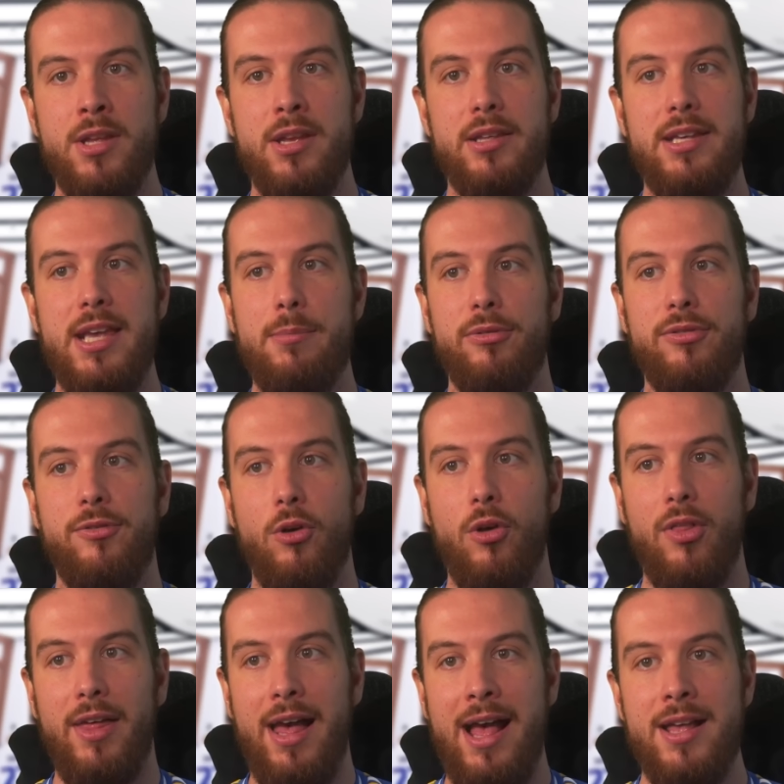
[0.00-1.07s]
The year before
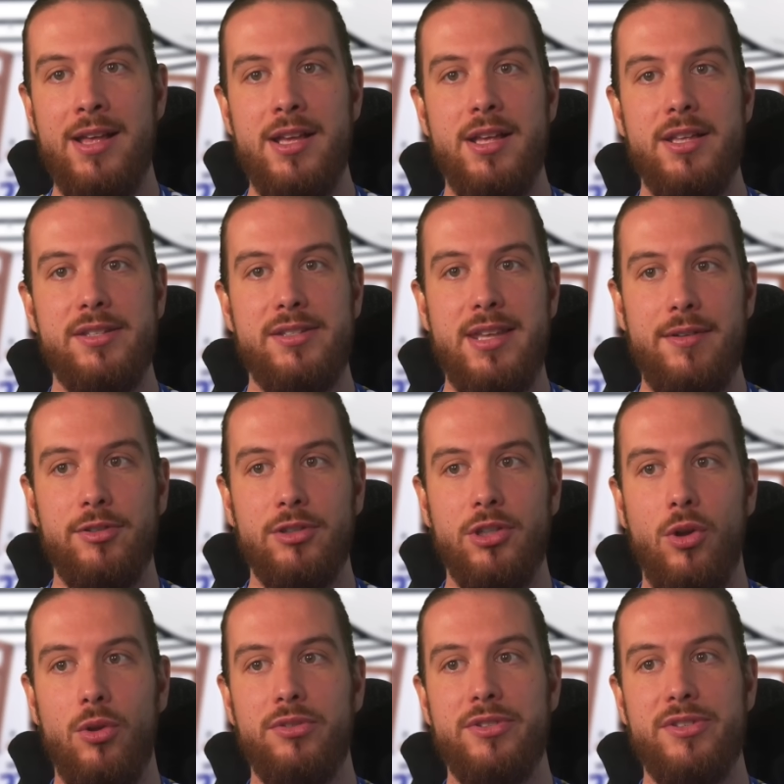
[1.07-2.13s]
that, 7
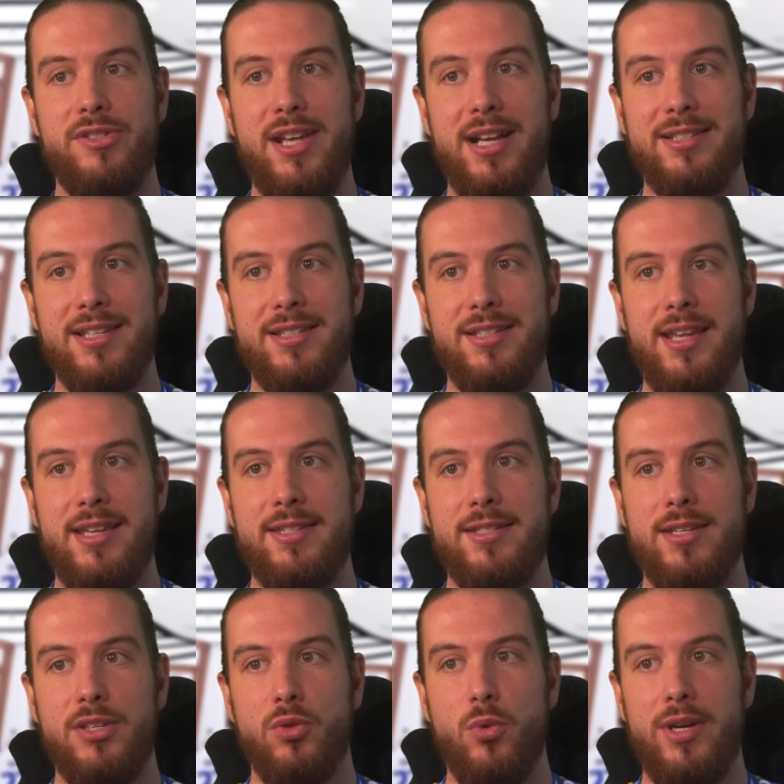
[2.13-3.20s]
goals and 6 assists
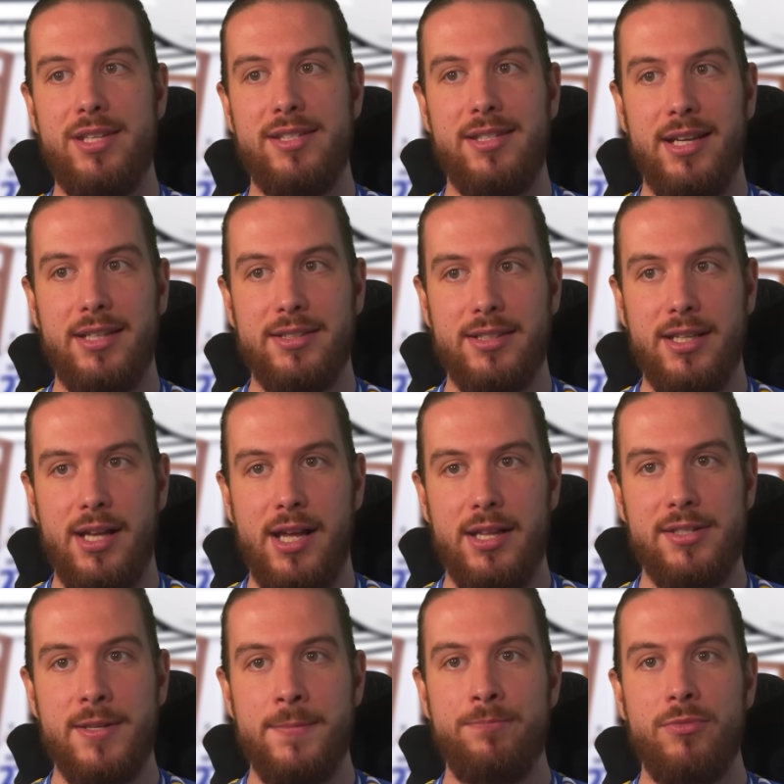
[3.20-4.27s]
in 26
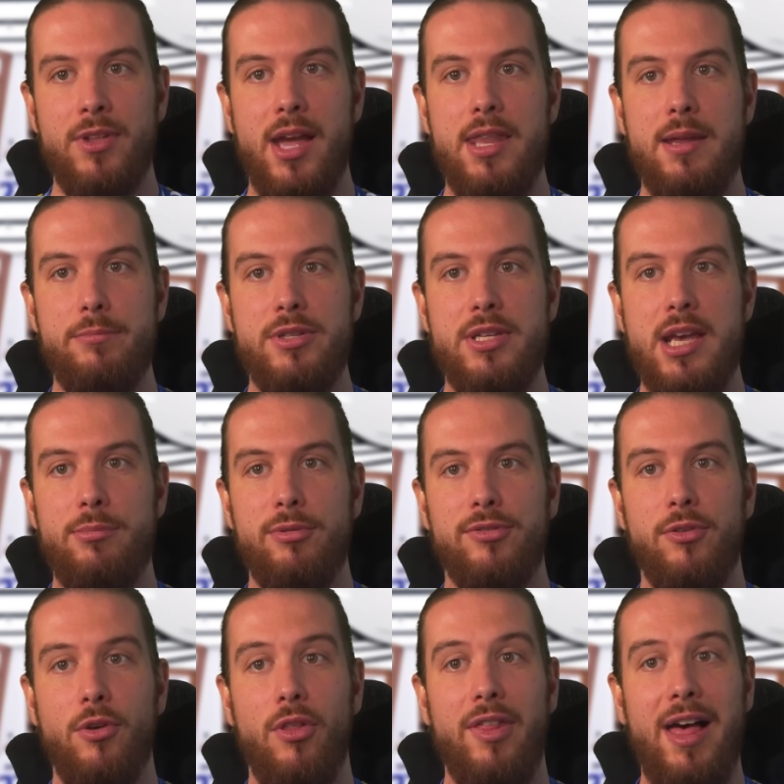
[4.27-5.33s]
starts. And then the year
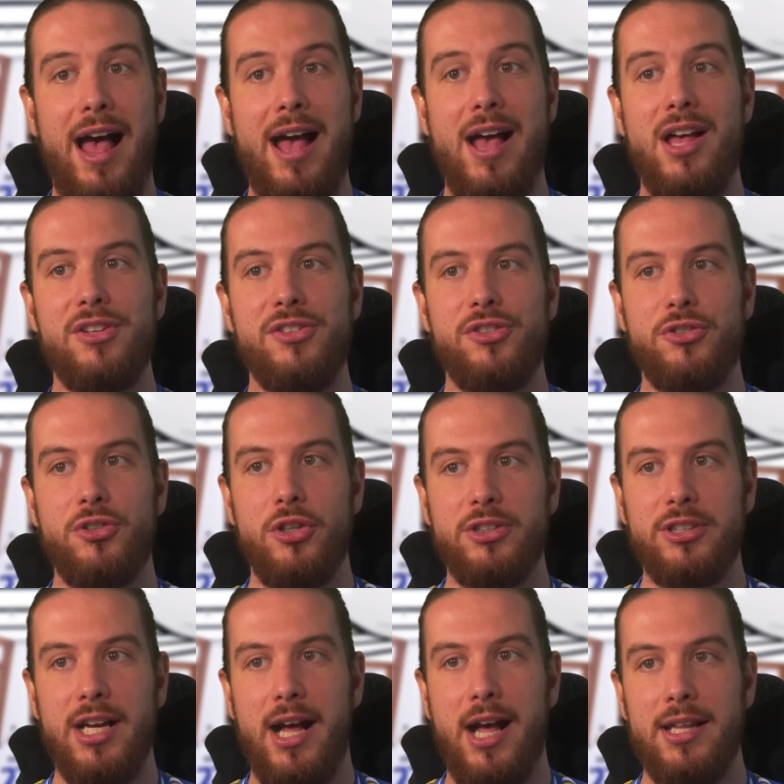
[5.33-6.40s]
before that, at
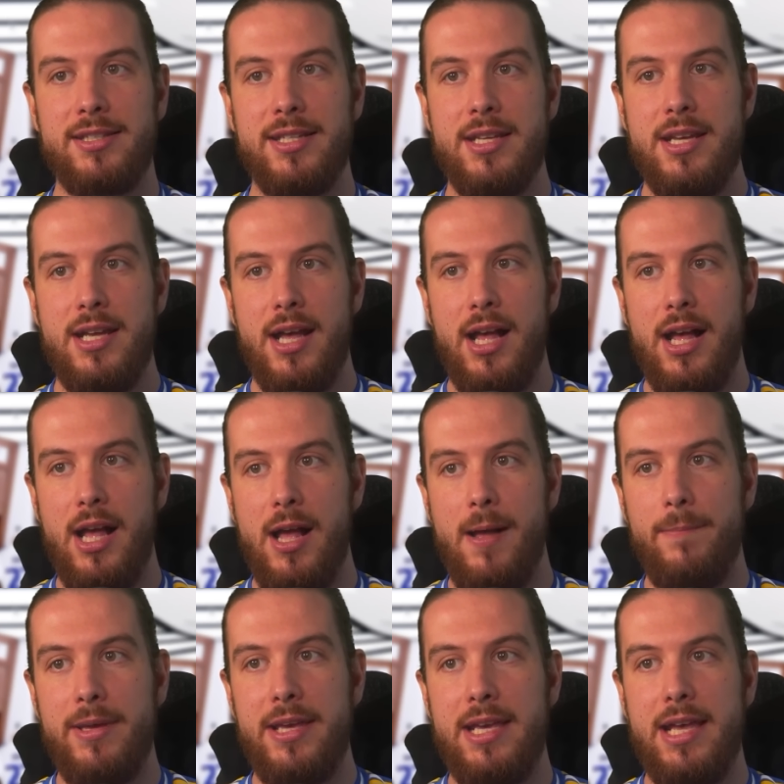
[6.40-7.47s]
Stuttgart,
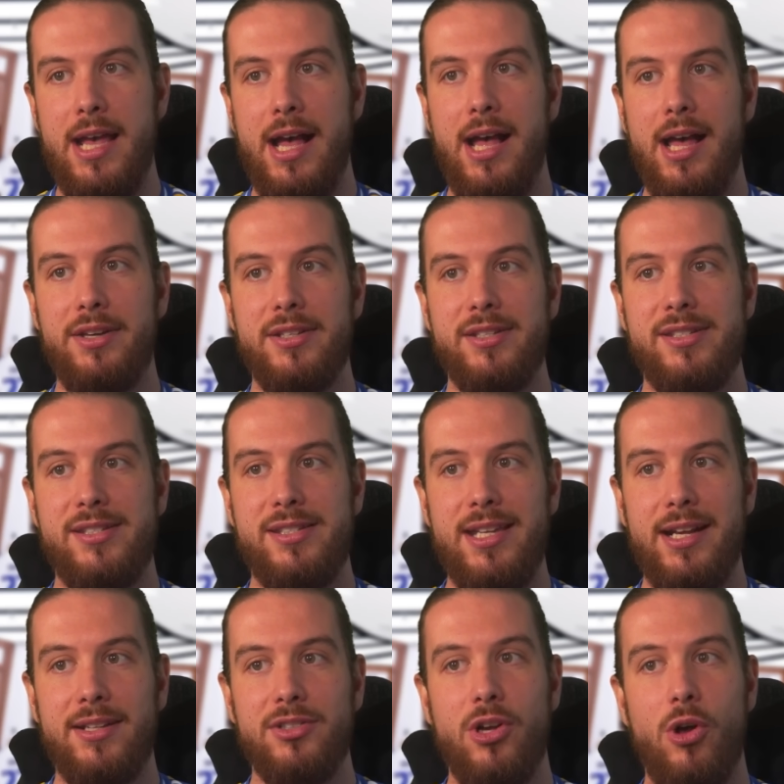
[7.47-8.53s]
he had
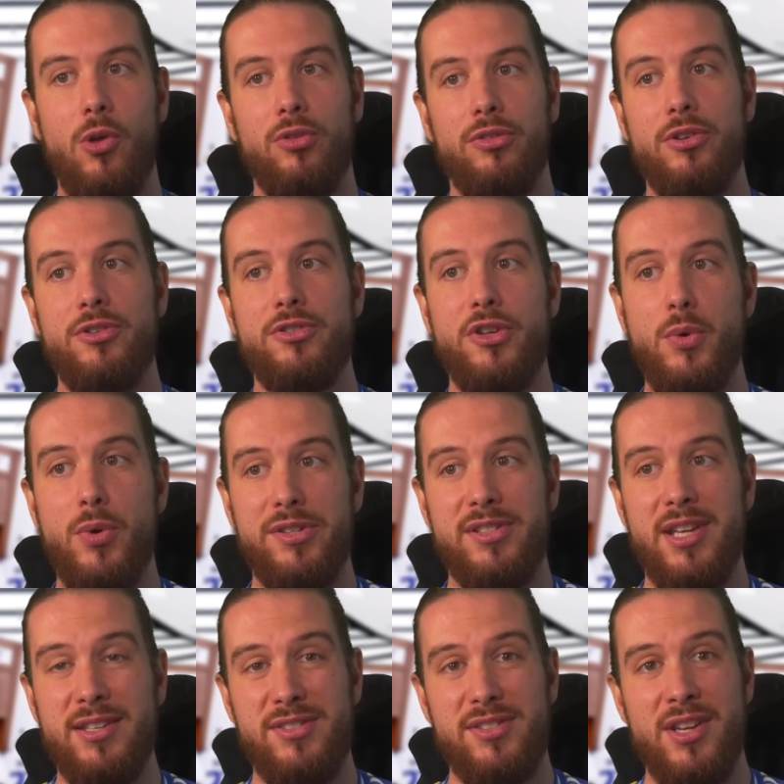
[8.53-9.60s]
6 goals and 2
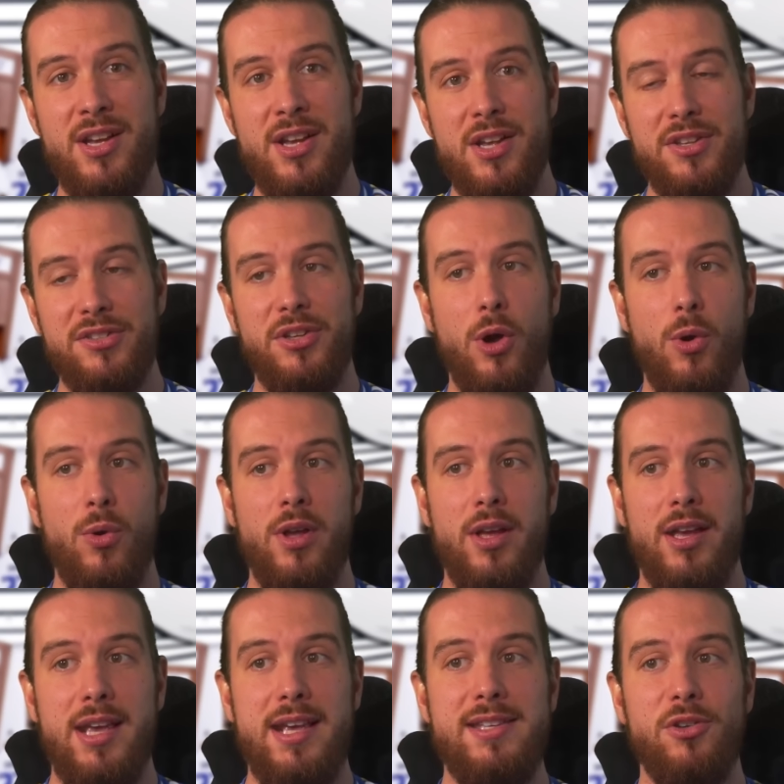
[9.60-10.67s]
assists. So
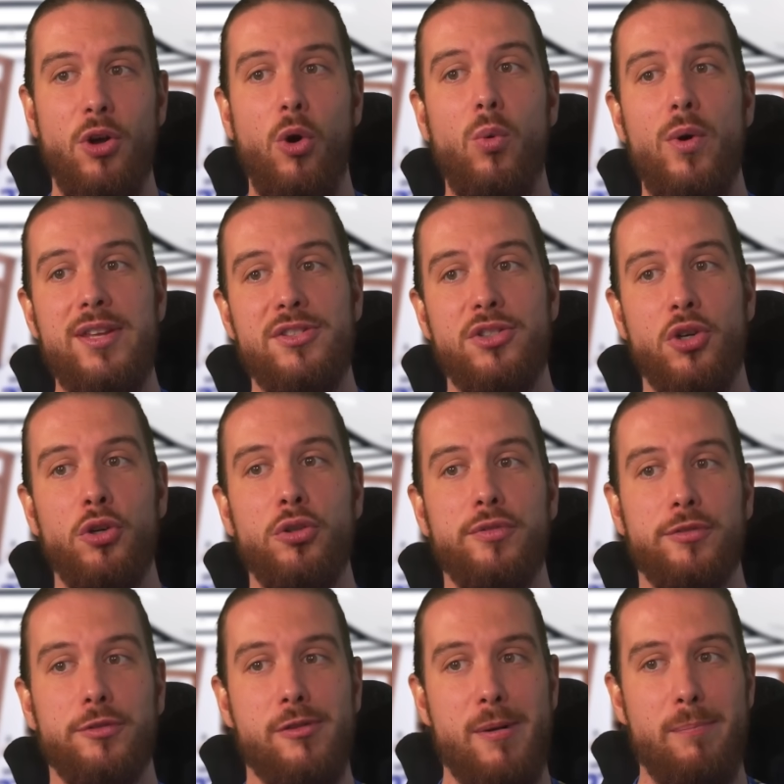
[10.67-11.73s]
he's always good
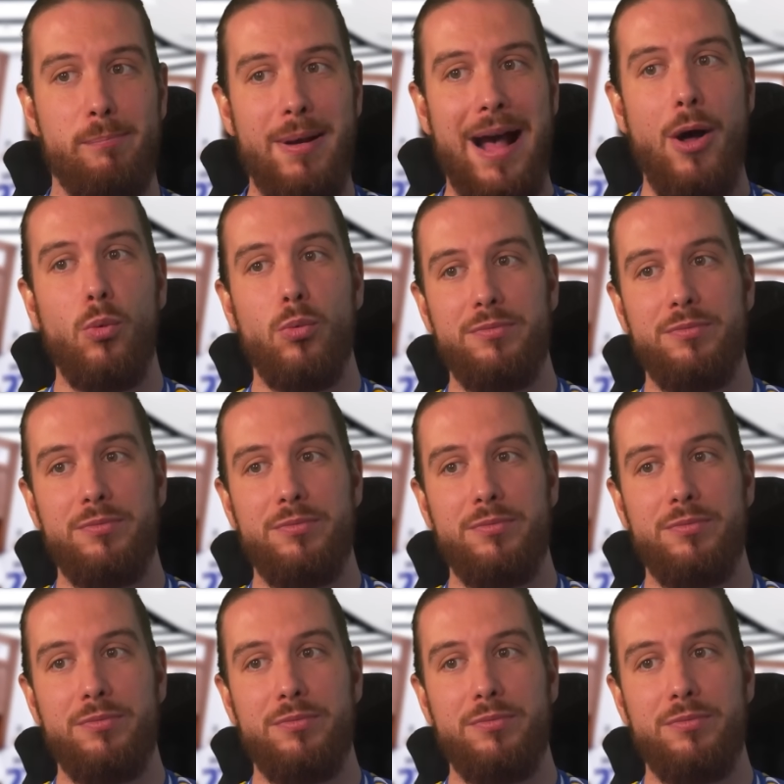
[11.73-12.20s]
for about